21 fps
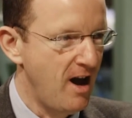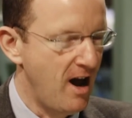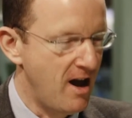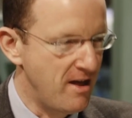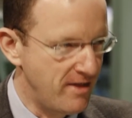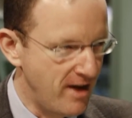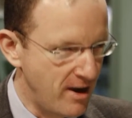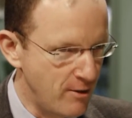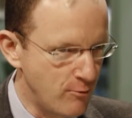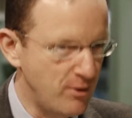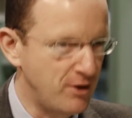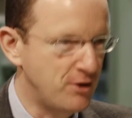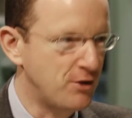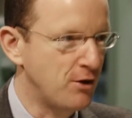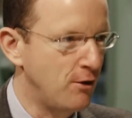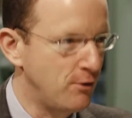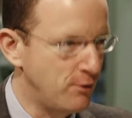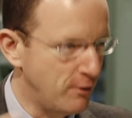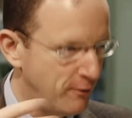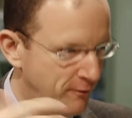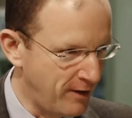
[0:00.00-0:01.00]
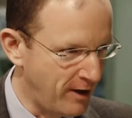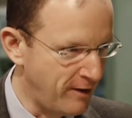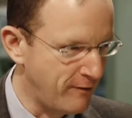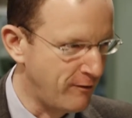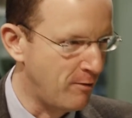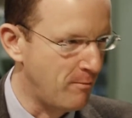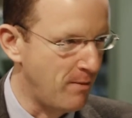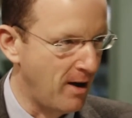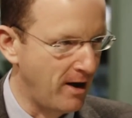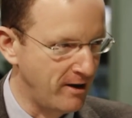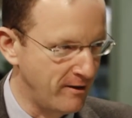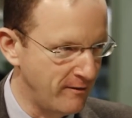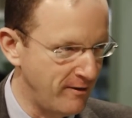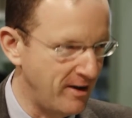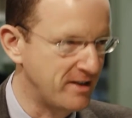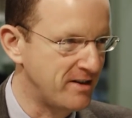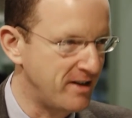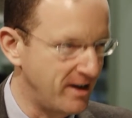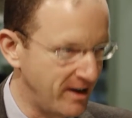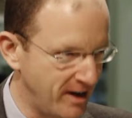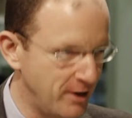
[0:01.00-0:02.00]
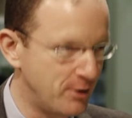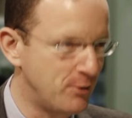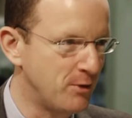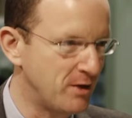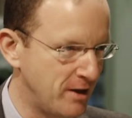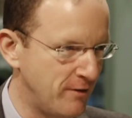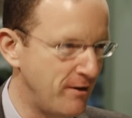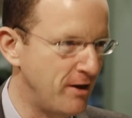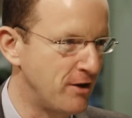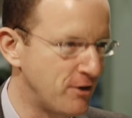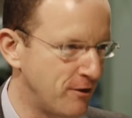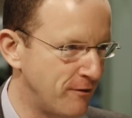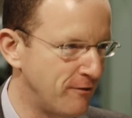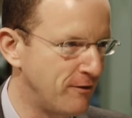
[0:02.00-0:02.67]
and then return the favor by investing into Seventure